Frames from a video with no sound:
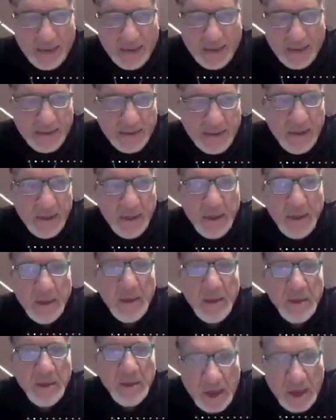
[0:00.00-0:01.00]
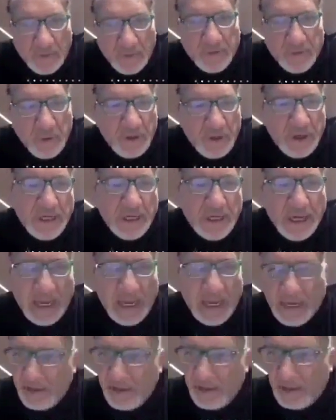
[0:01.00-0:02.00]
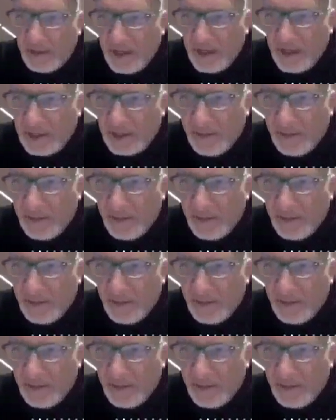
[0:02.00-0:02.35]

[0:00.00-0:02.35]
island, Santorini, ladies